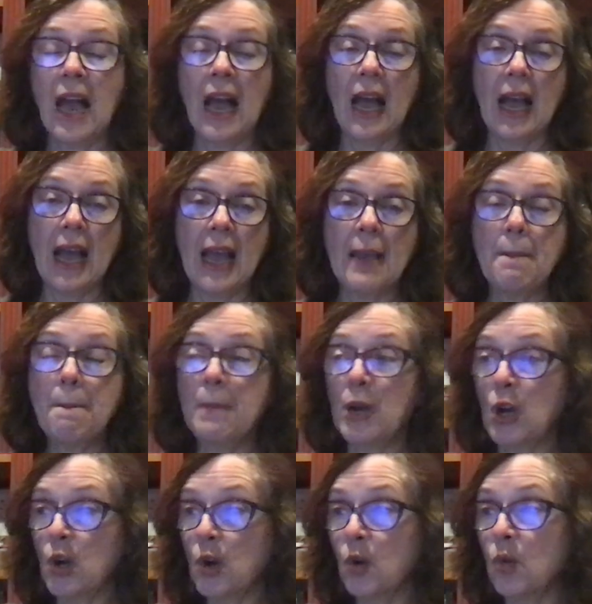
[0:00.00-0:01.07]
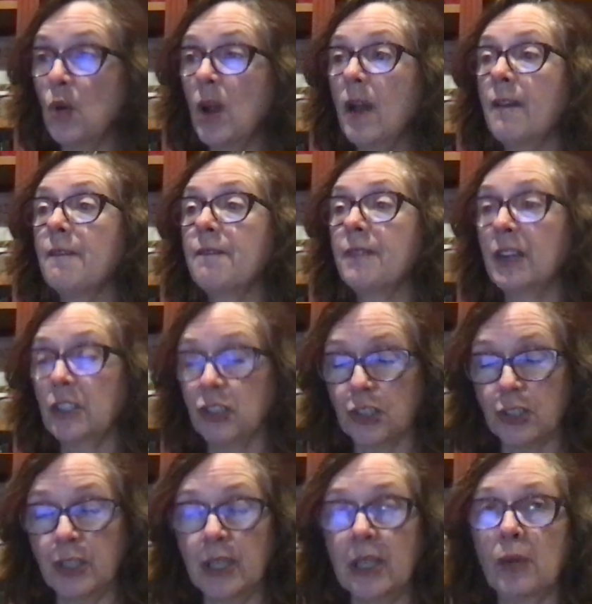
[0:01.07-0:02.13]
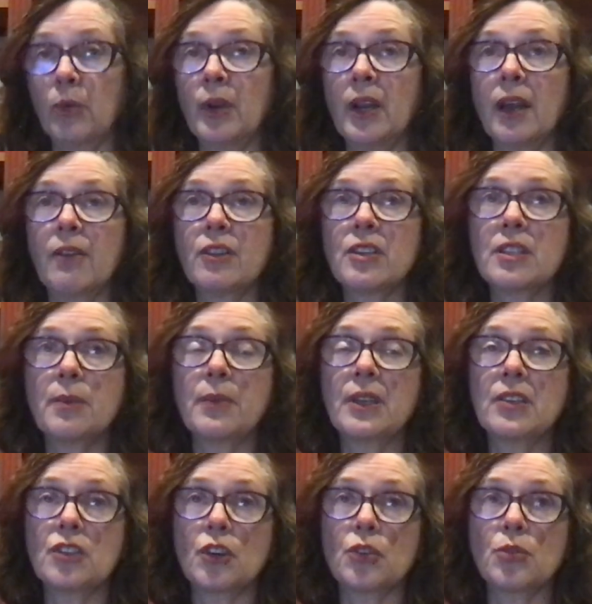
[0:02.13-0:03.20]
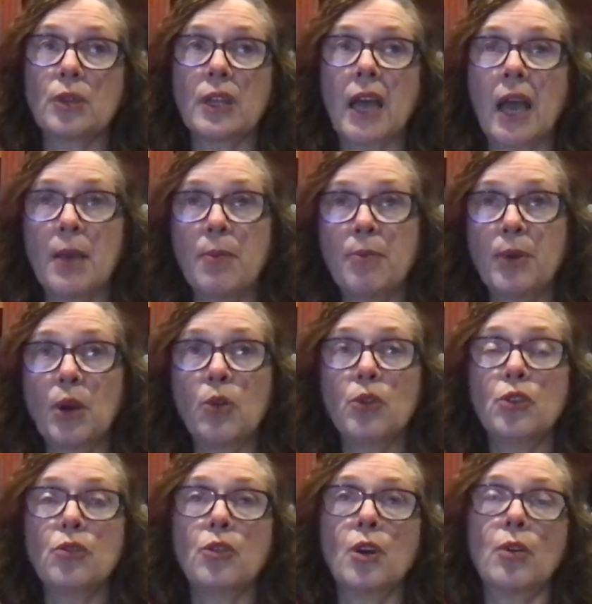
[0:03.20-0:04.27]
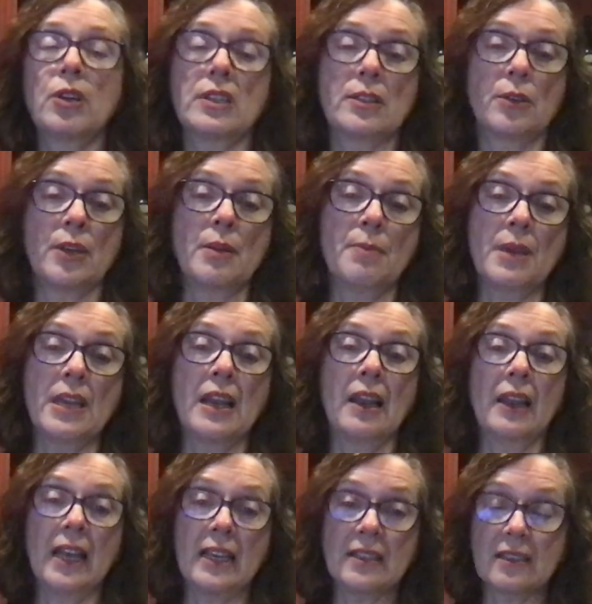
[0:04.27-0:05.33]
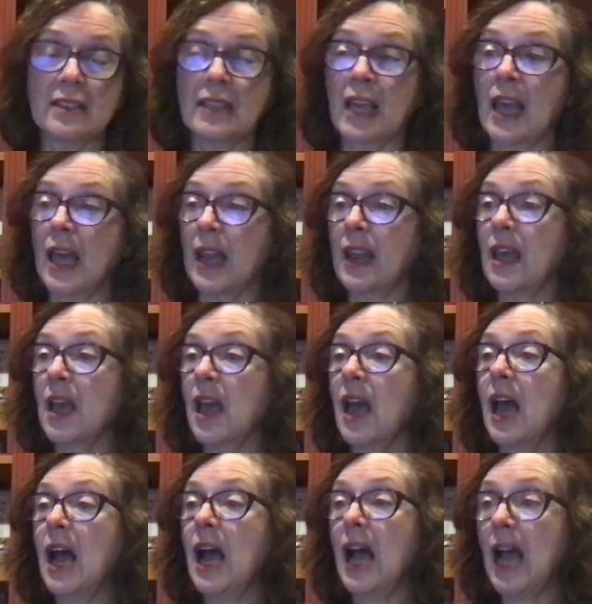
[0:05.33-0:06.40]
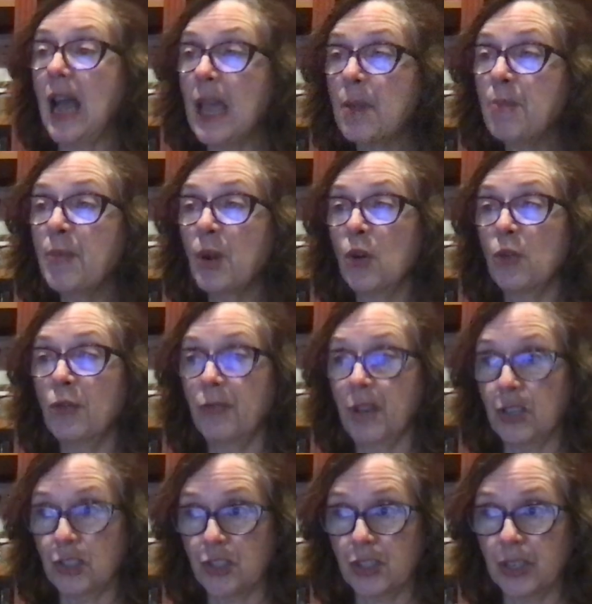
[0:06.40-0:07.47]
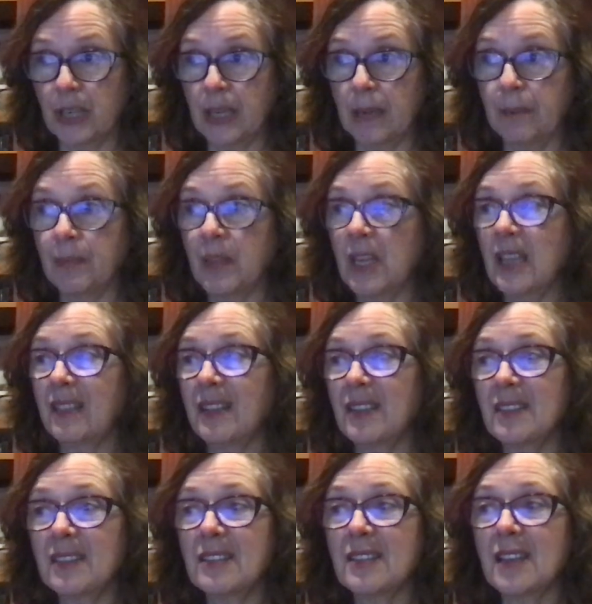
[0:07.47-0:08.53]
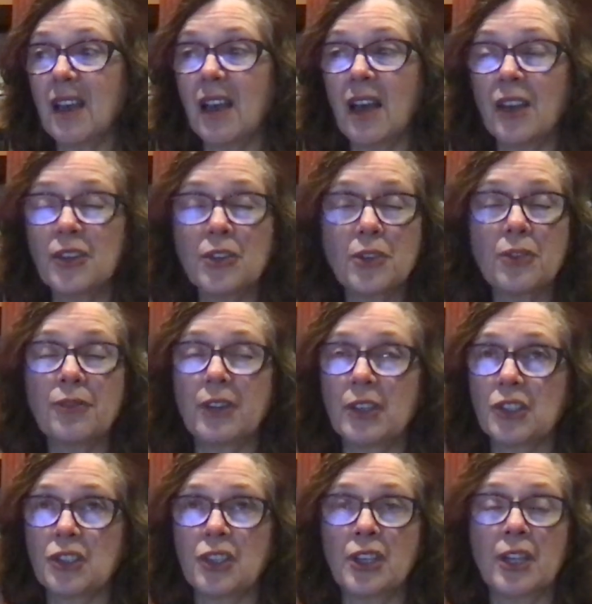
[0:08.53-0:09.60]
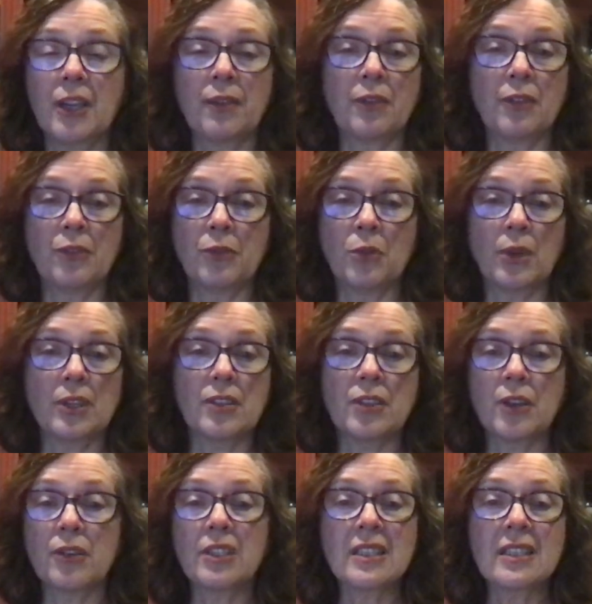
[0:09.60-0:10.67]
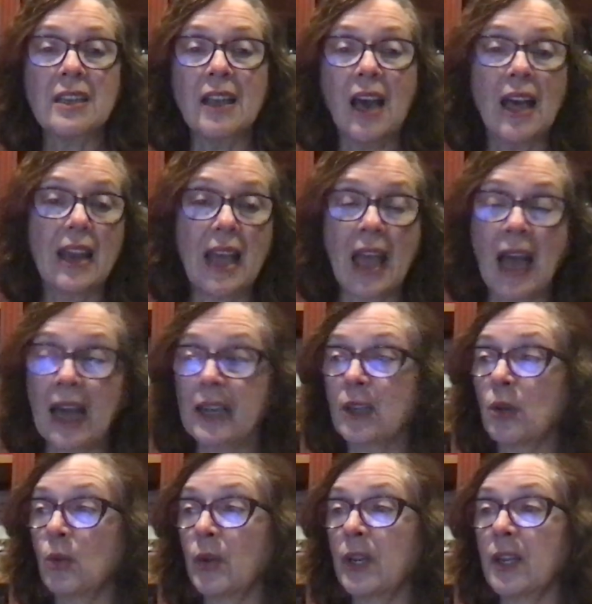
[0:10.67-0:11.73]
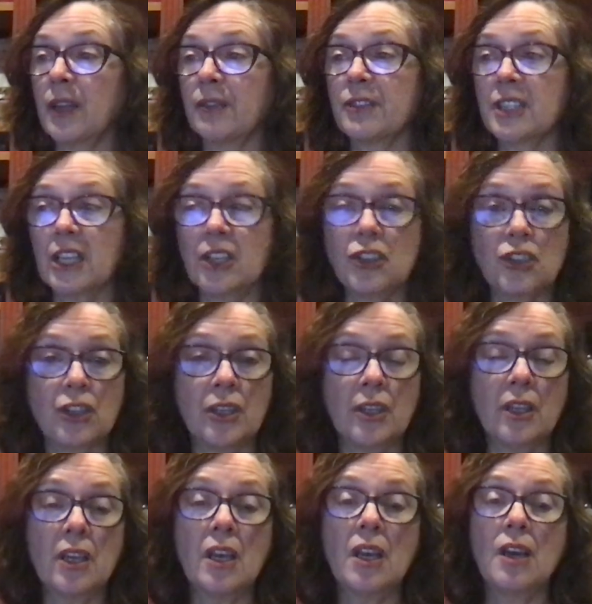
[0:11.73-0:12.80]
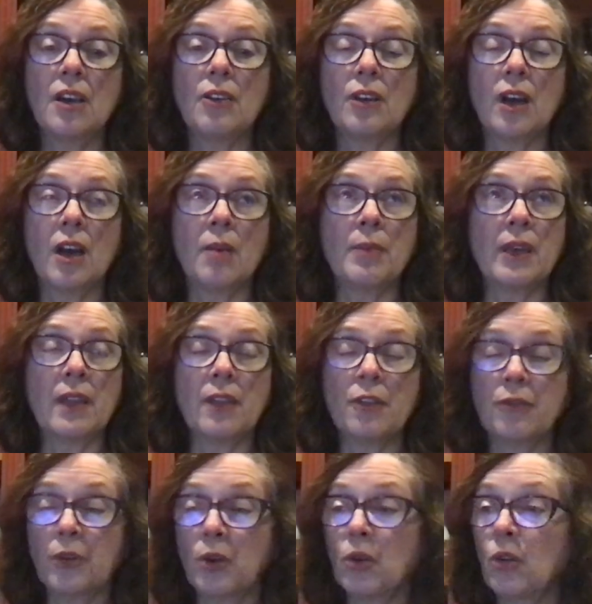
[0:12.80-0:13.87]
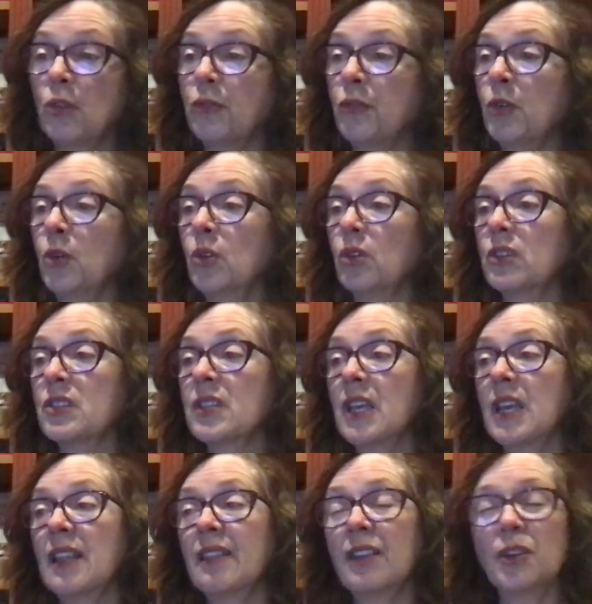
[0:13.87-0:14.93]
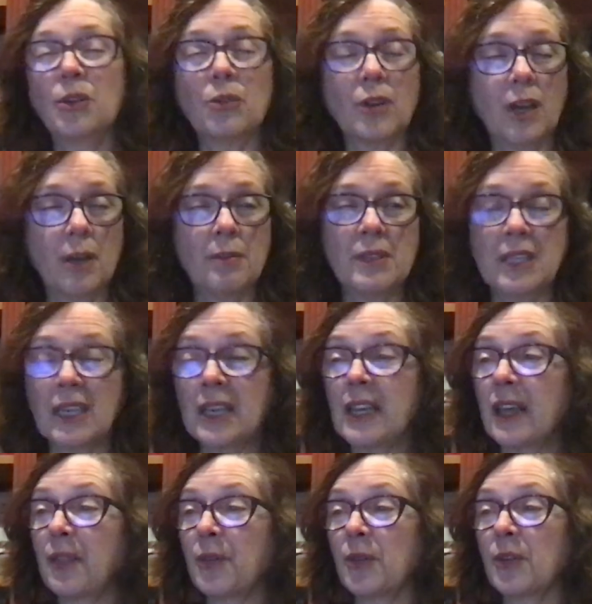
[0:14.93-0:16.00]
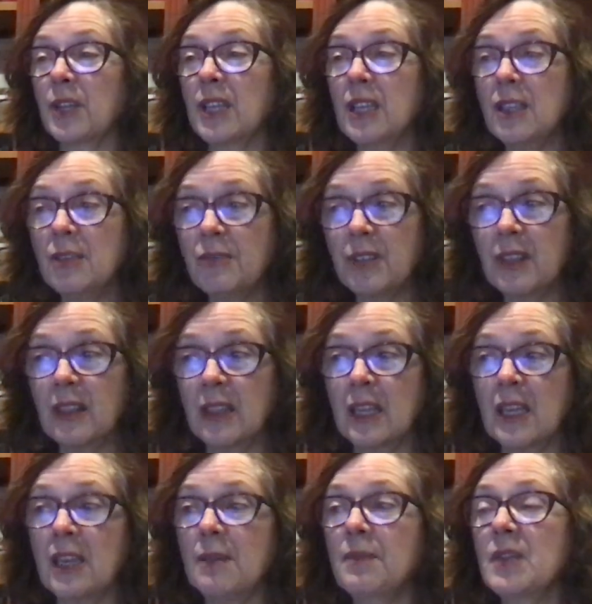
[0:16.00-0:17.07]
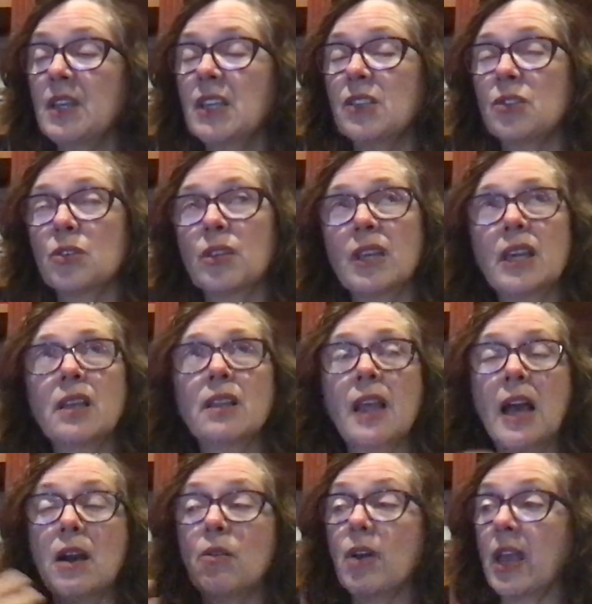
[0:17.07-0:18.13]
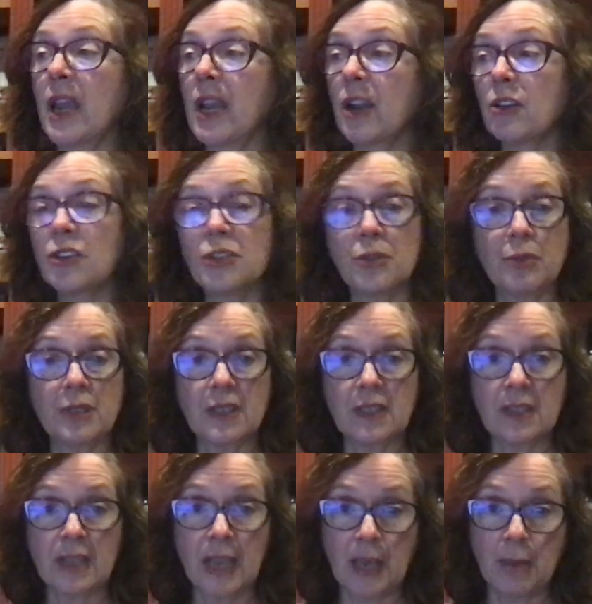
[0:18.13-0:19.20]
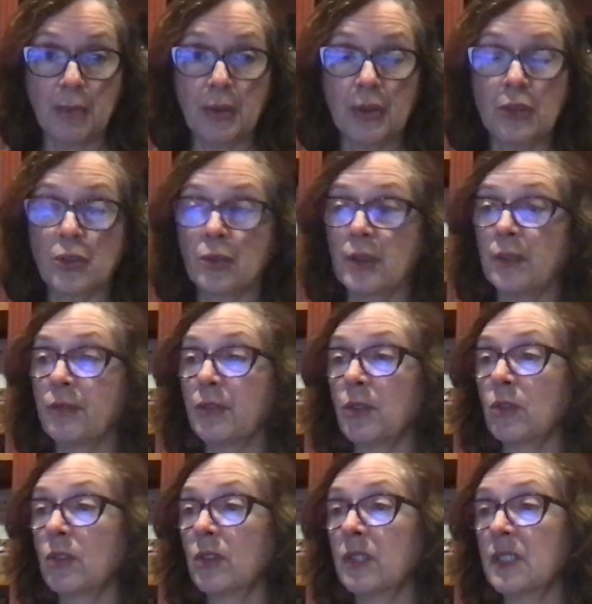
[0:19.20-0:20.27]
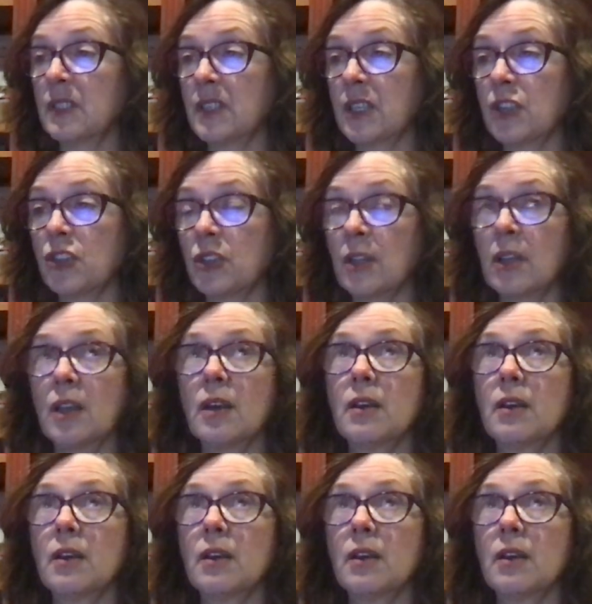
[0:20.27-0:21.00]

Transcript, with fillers: Hypo functioning. Whenever something starts with hypo, you know it's going to mean less than. Hypo functioning. This is under functioning of the voice. There is not adequate enough tension um, in the vocal folds. They don't come together evenly, so they allow air to escape during vocalization